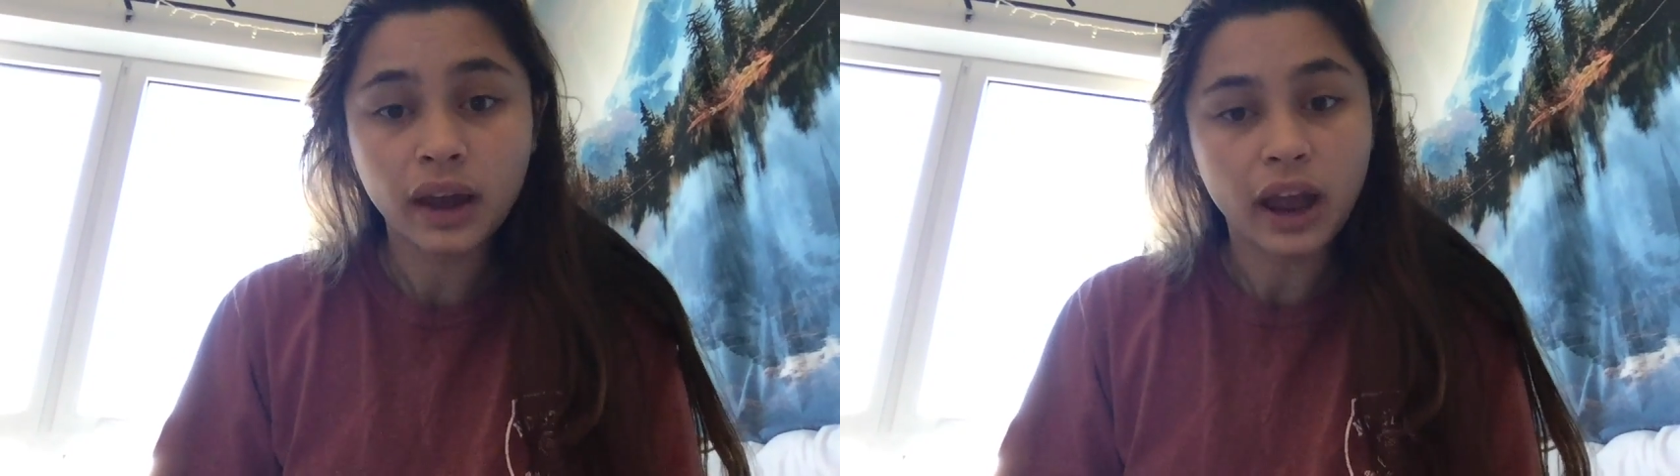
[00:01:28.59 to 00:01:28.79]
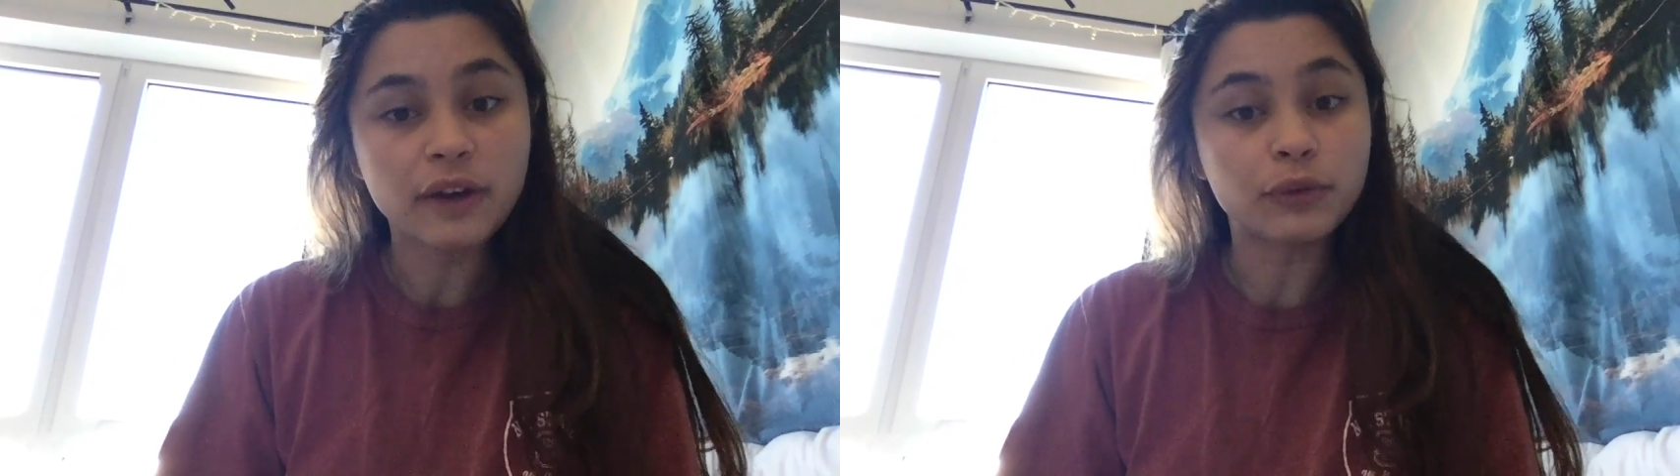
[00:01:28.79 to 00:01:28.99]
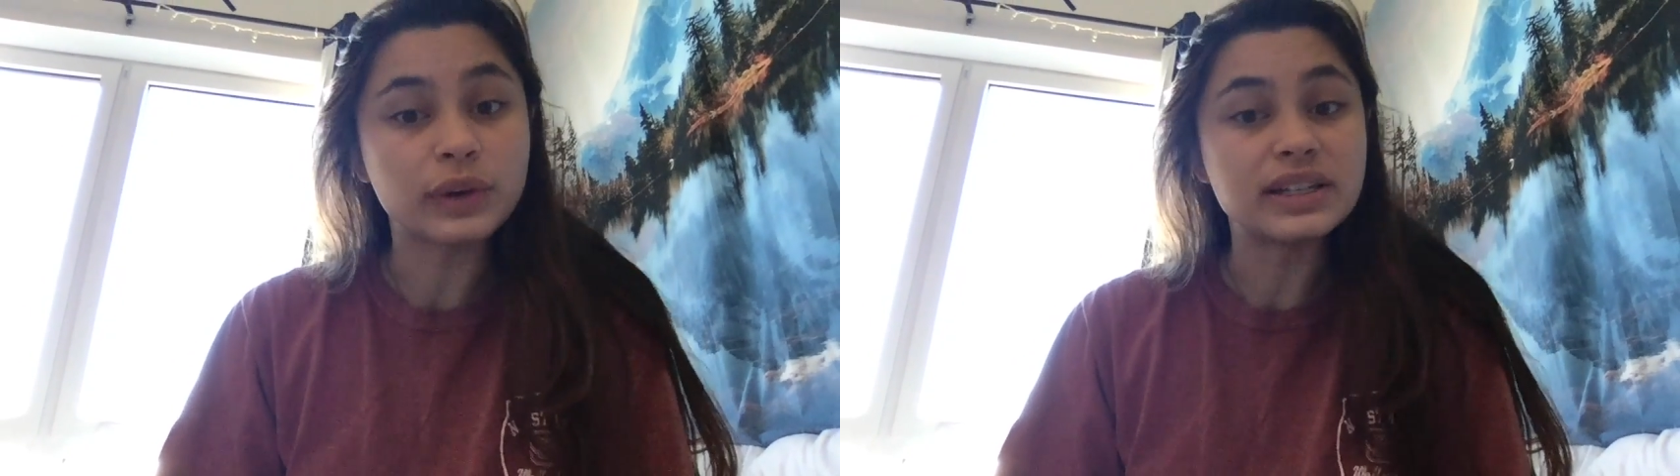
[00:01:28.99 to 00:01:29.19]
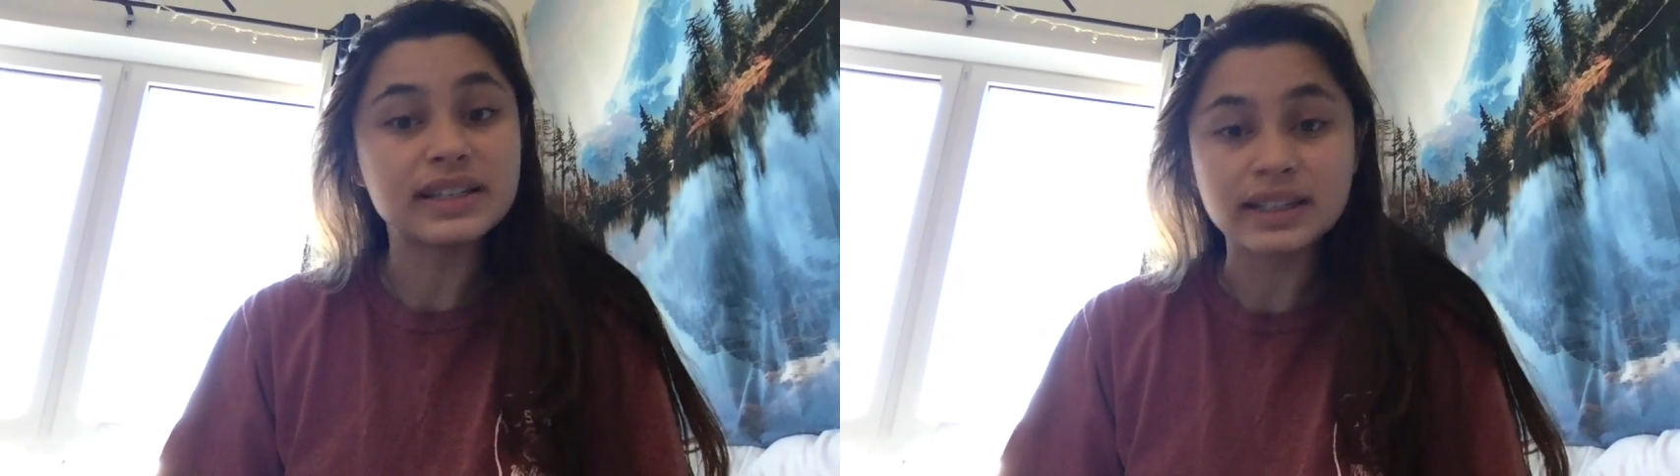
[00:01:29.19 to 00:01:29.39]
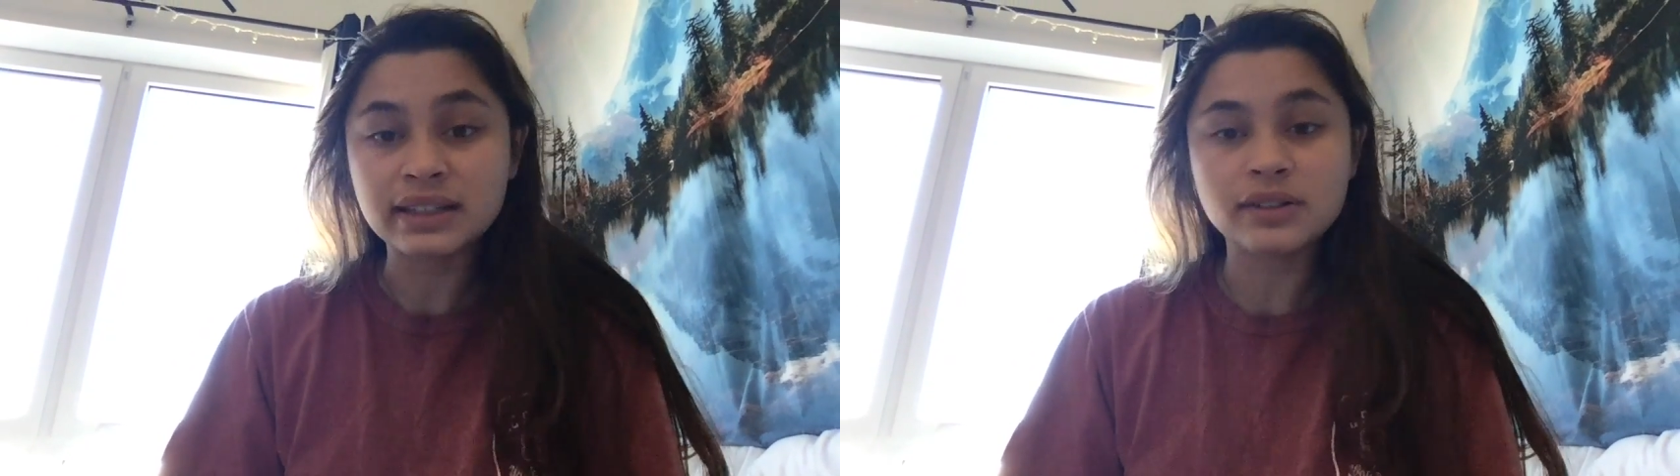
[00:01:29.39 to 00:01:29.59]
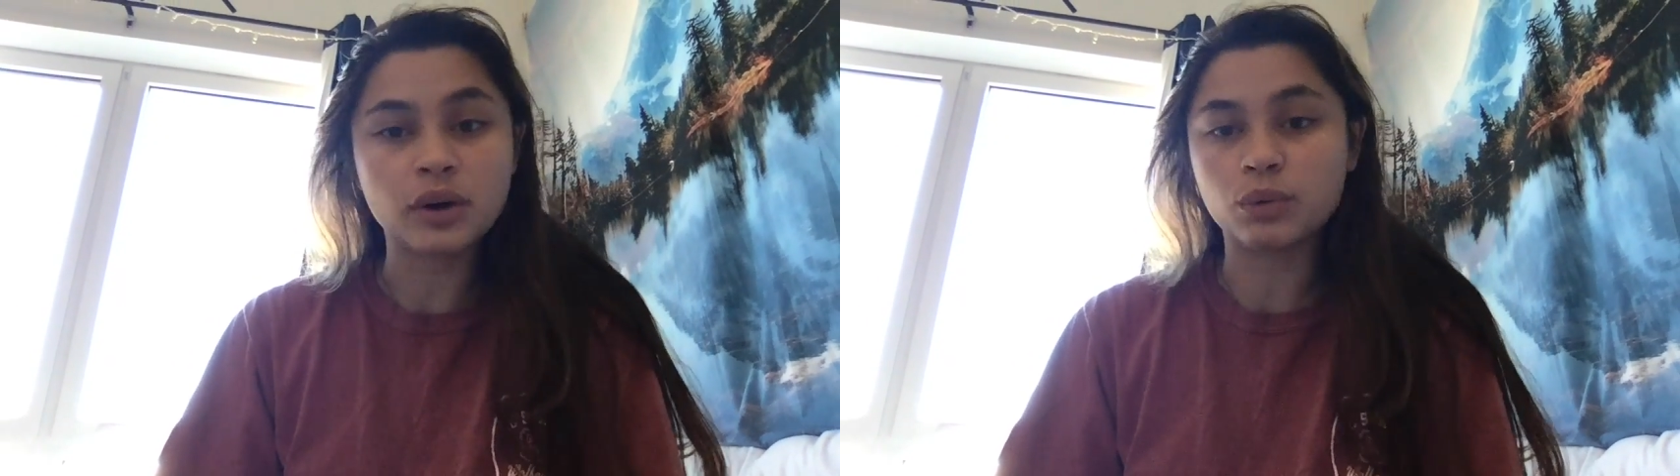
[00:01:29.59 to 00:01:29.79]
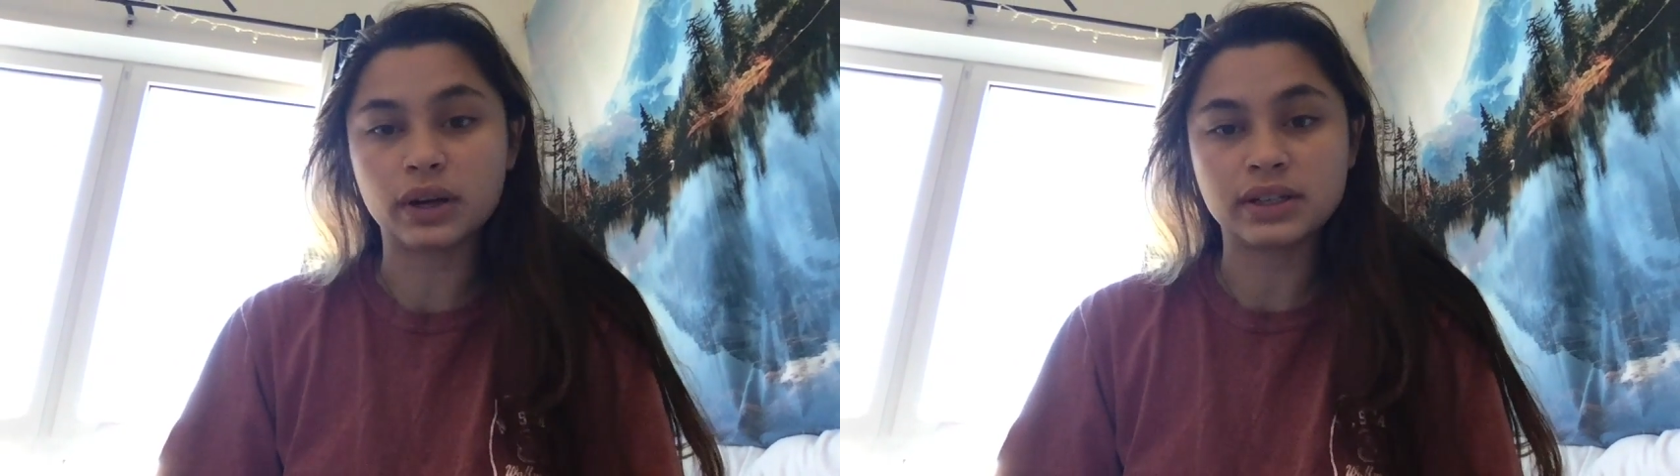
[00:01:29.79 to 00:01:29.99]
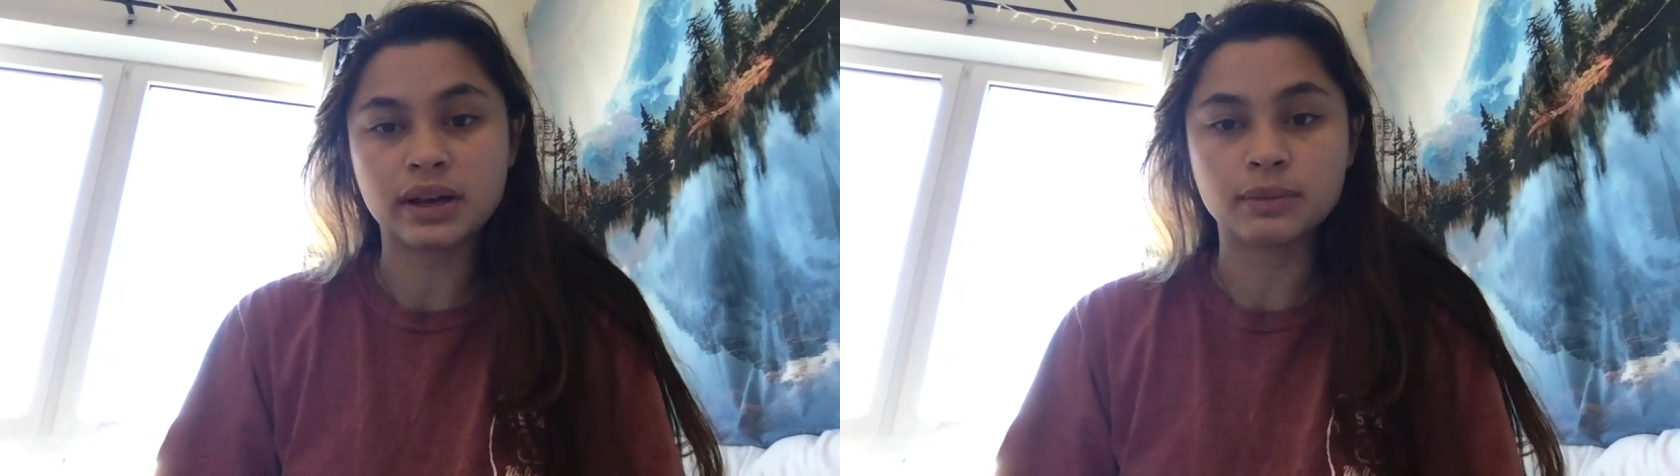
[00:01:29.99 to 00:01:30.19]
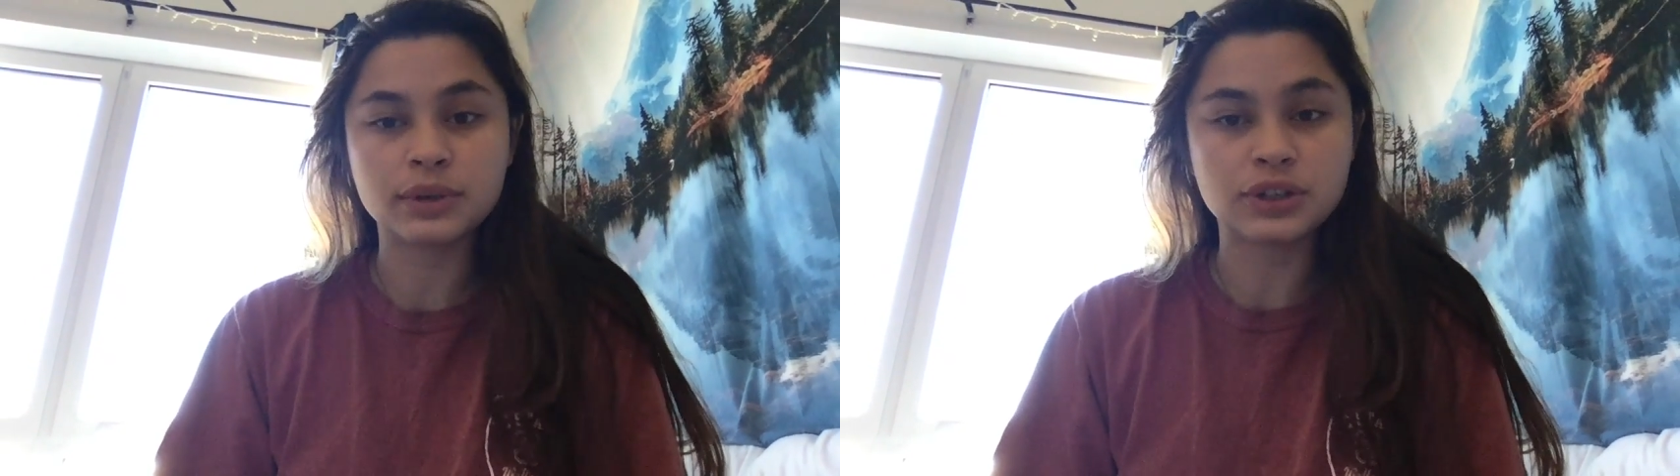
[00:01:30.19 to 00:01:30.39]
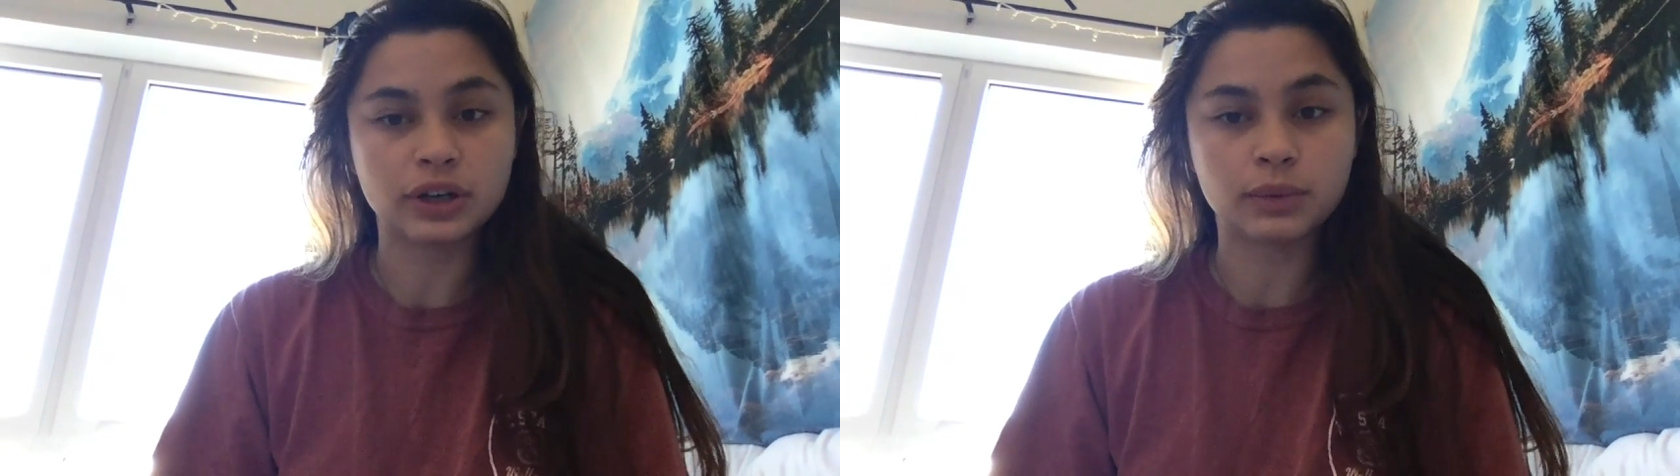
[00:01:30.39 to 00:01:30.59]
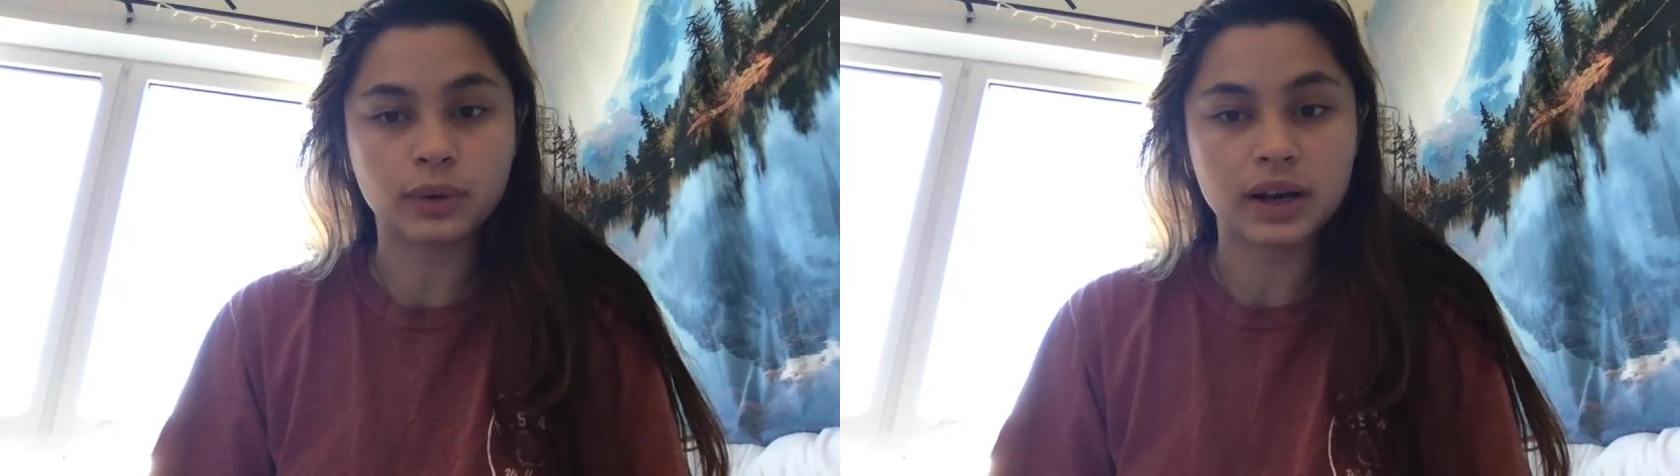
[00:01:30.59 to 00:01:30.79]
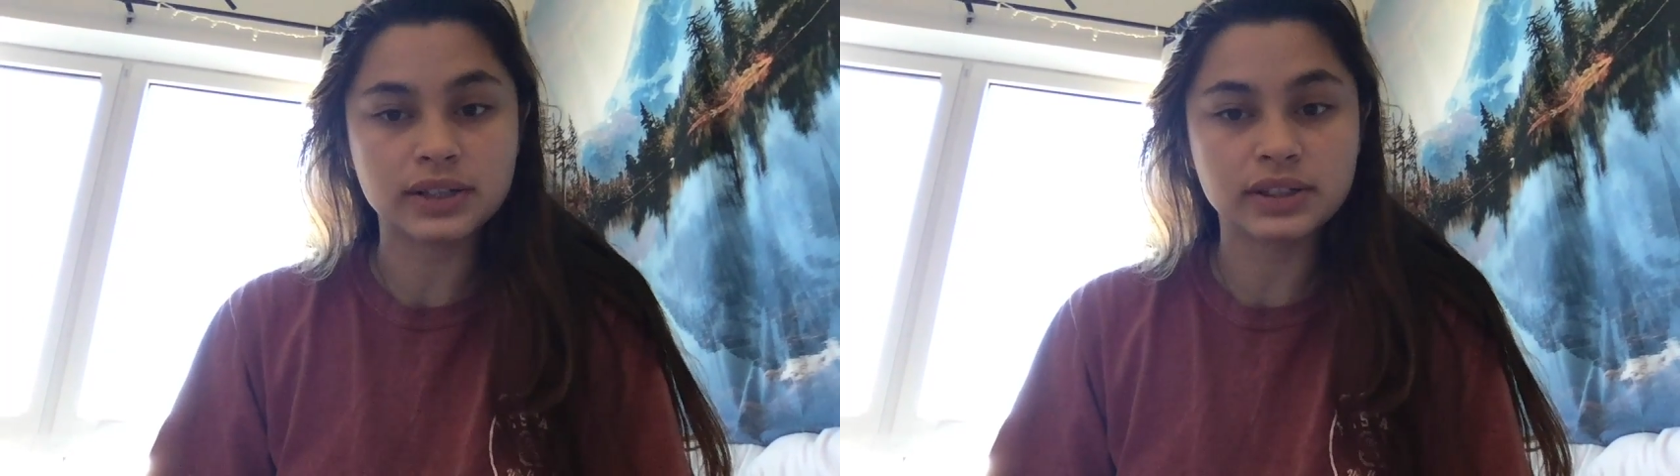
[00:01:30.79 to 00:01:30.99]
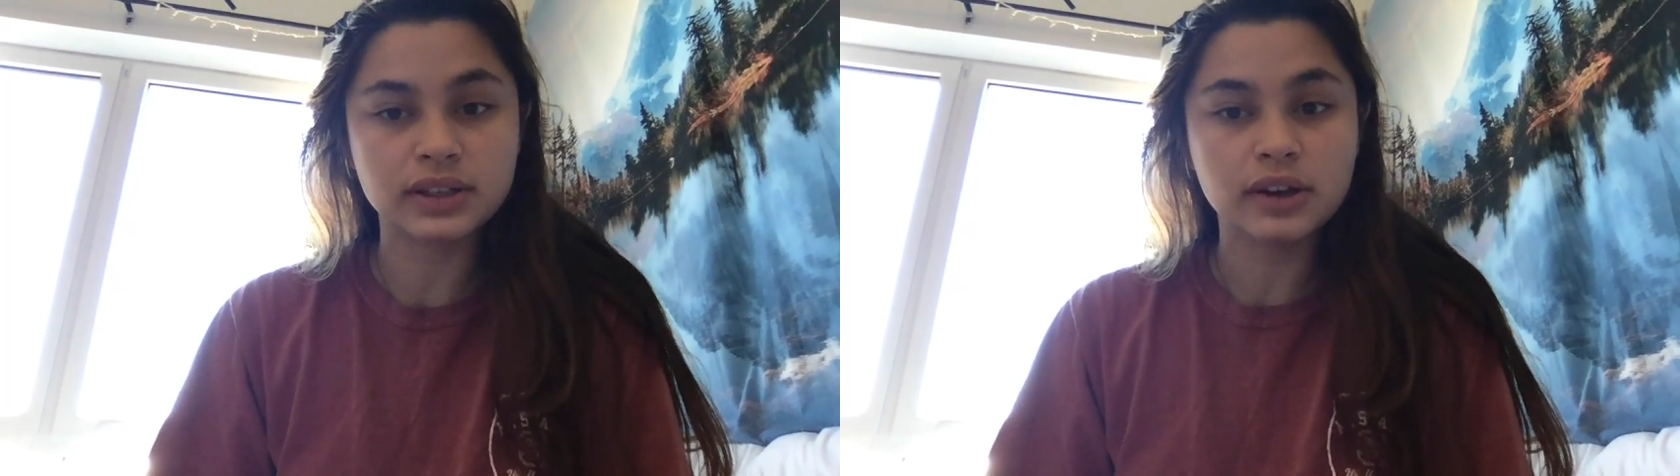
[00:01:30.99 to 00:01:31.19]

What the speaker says: If we didn't know what temperature it was,